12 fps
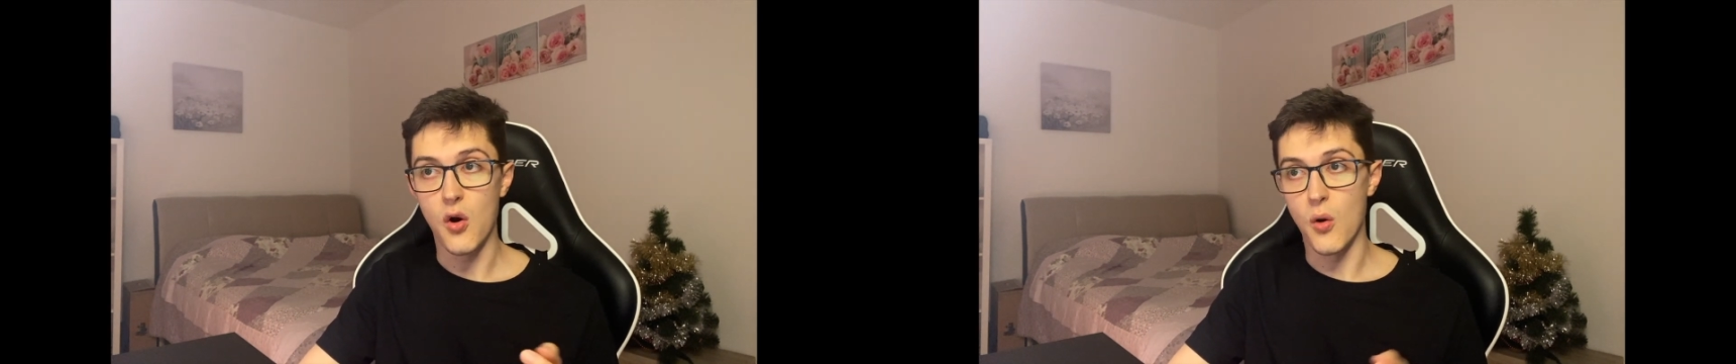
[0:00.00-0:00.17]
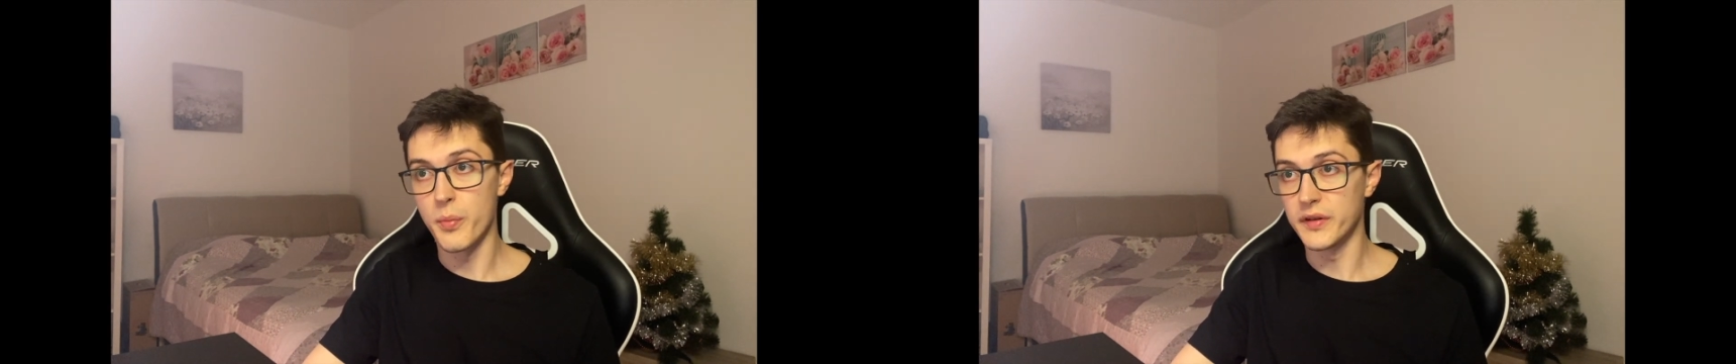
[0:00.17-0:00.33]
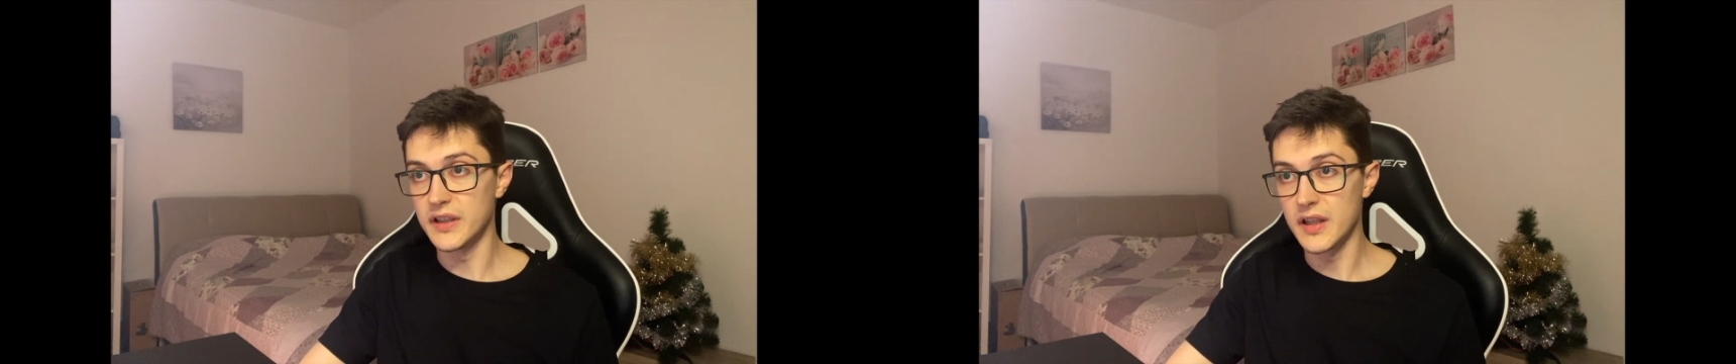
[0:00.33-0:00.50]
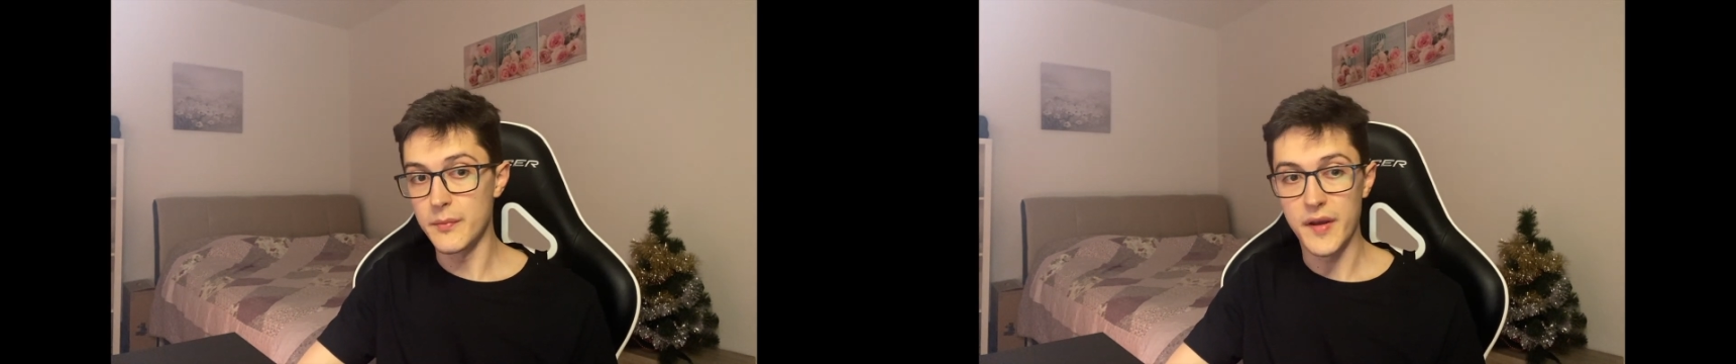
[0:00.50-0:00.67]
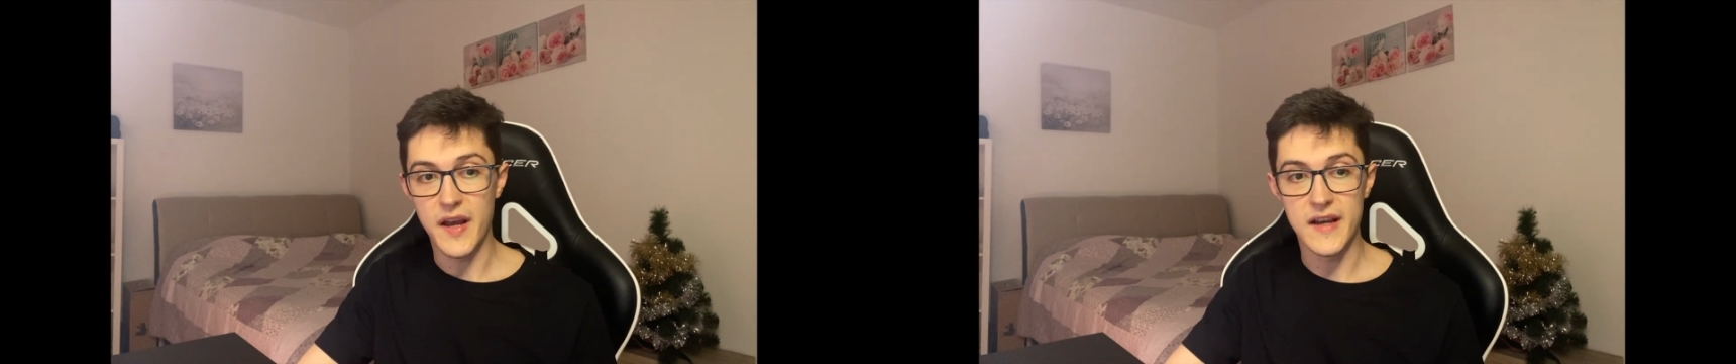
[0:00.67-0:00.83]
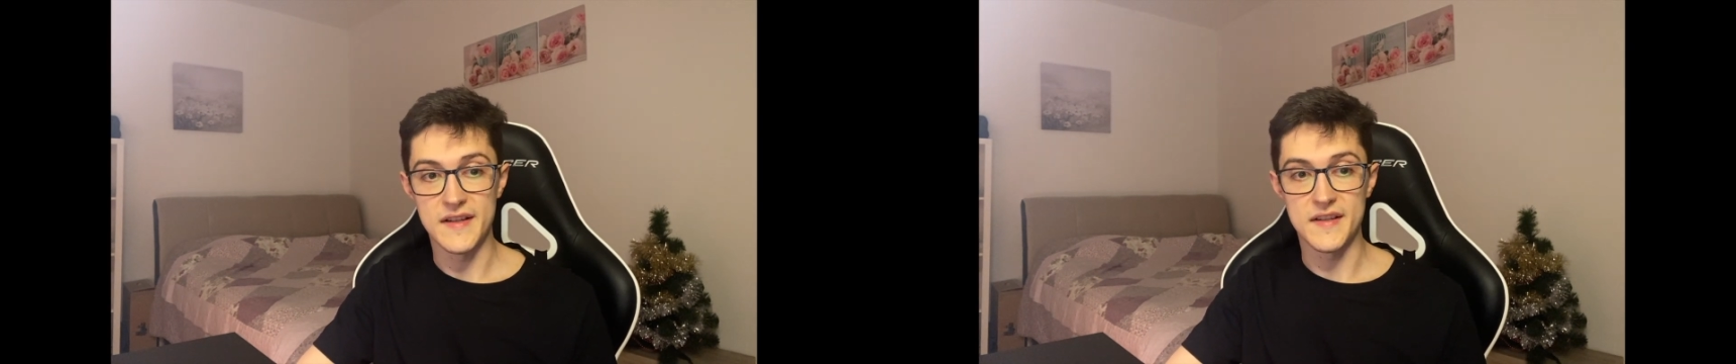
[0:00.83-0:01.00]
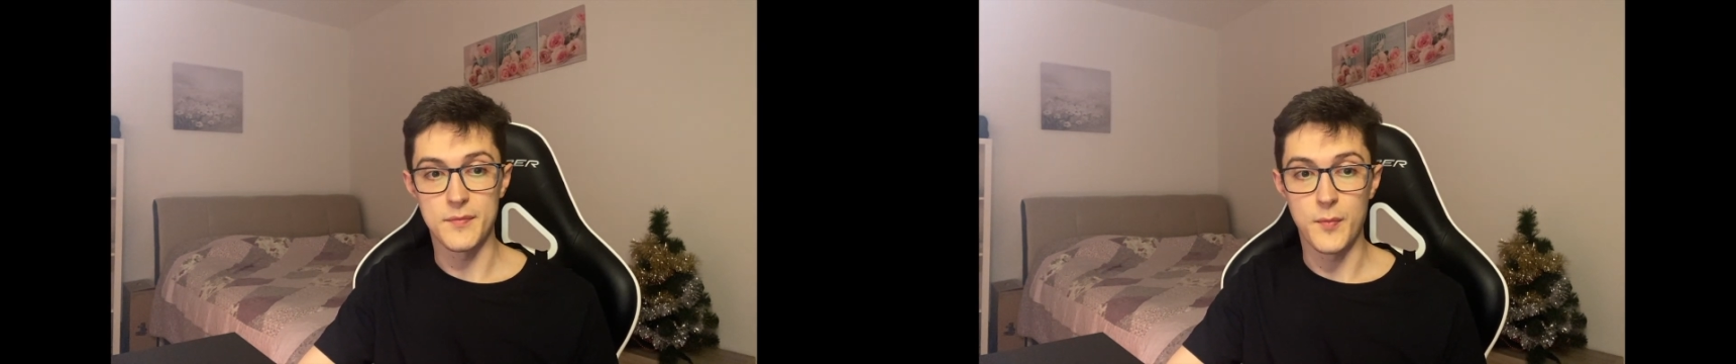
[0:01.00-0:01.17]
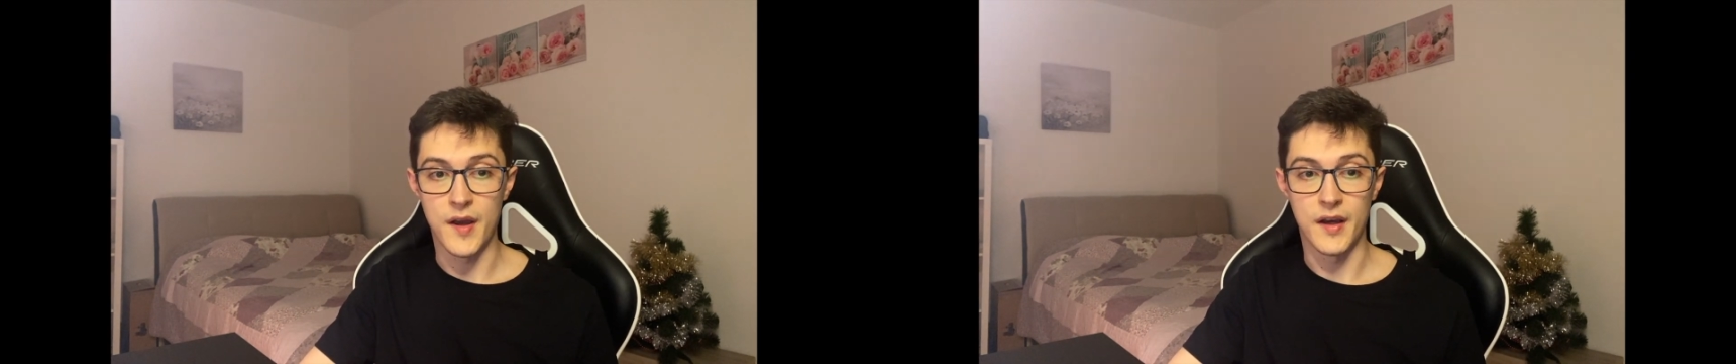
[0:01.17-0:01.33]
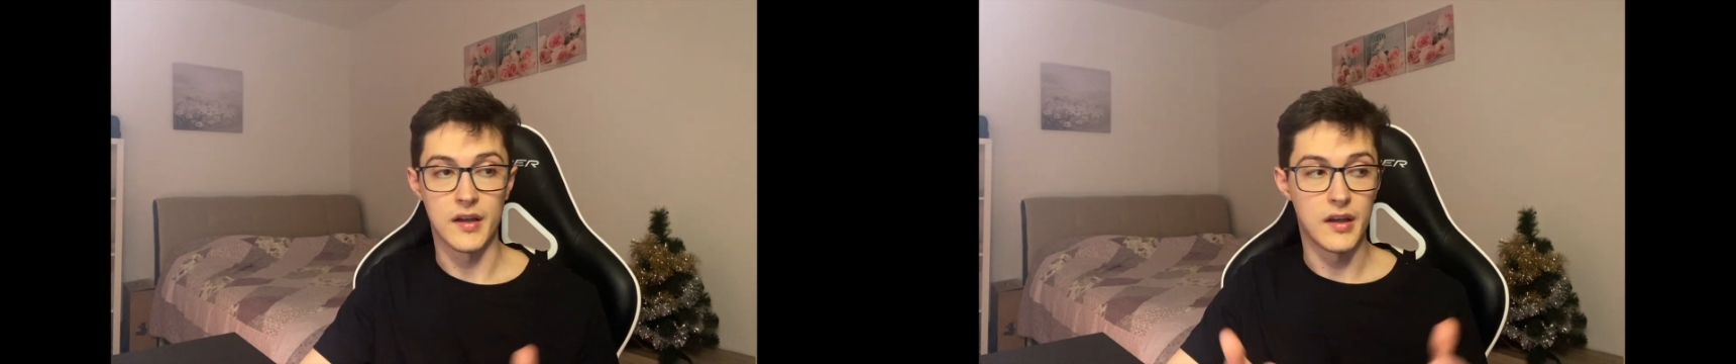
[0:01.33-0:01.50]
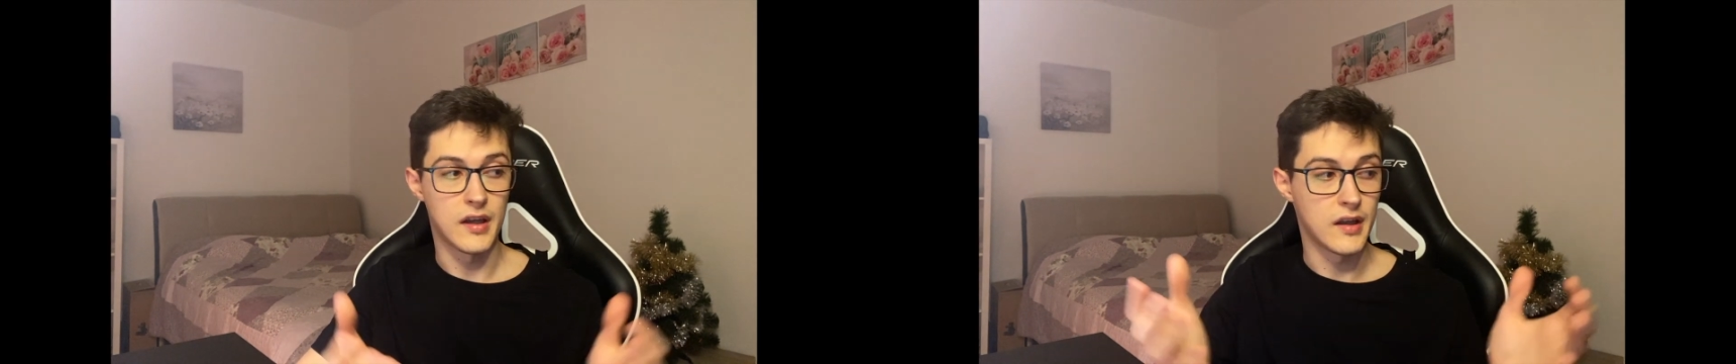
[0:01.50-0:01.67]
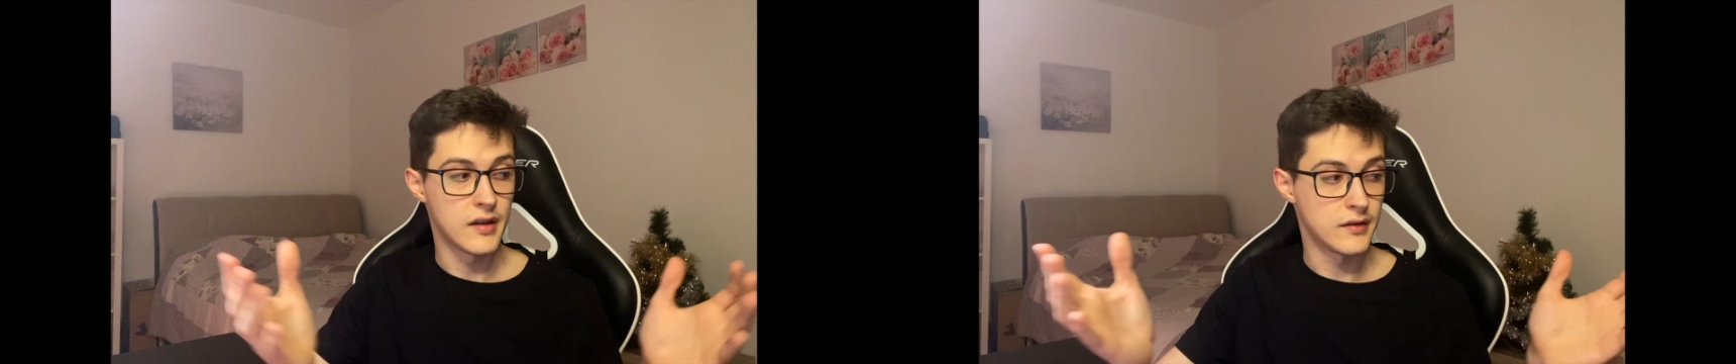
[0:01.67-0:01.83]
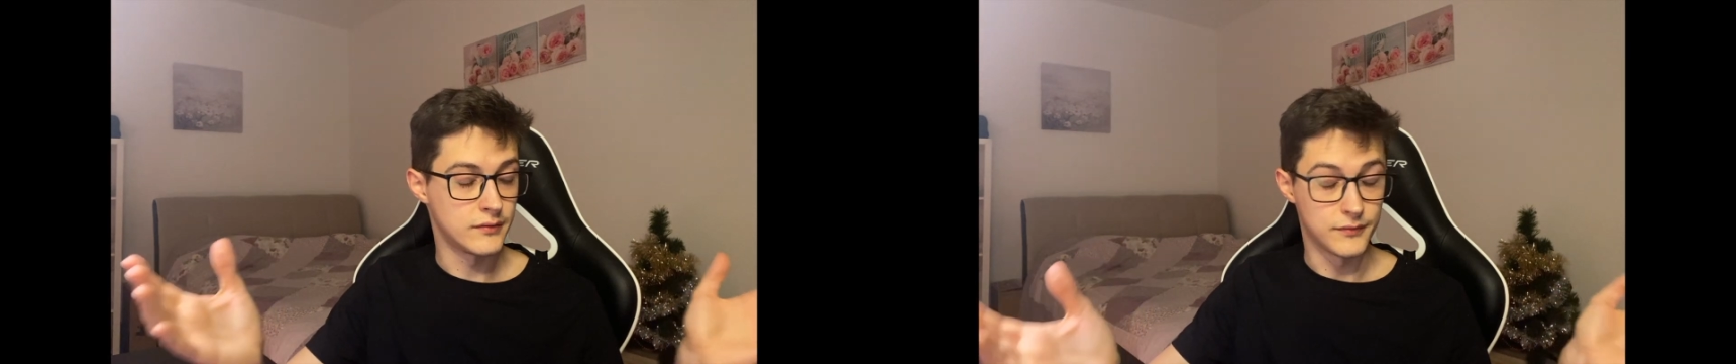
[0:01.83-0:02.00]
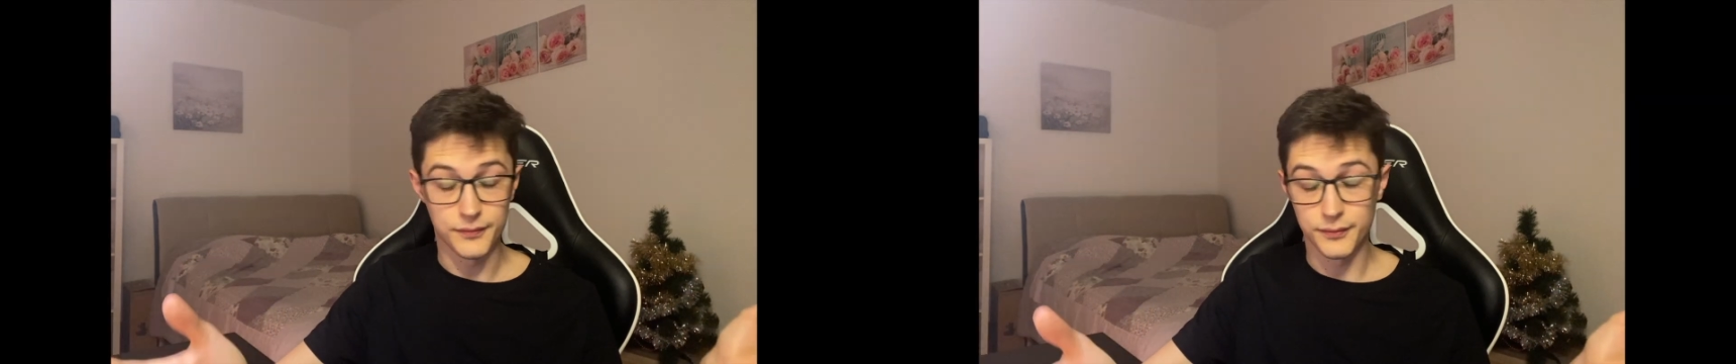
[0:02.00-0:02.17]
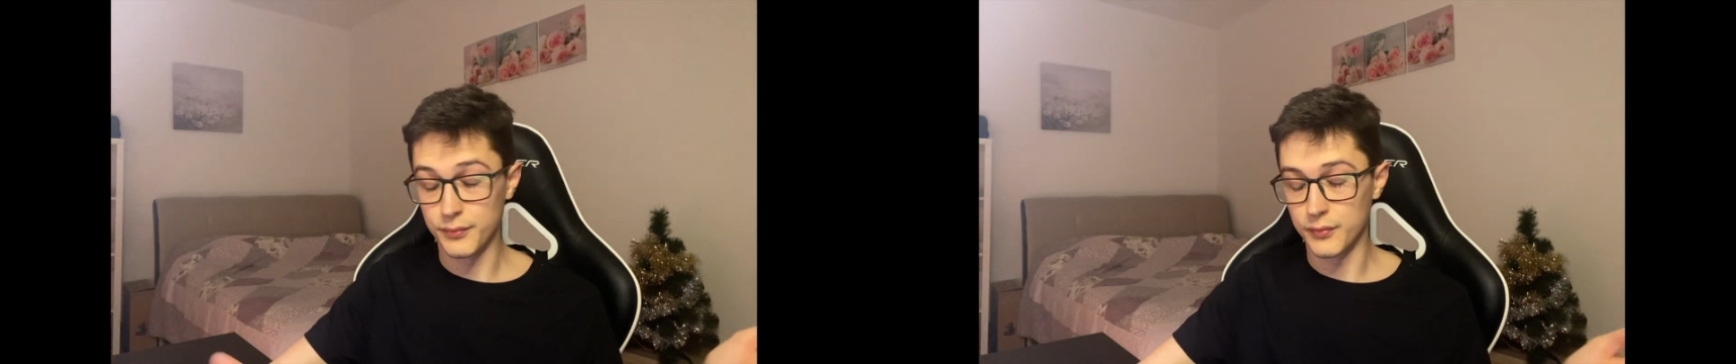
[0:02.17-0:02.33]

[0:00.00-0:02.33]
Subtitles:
open API spec, and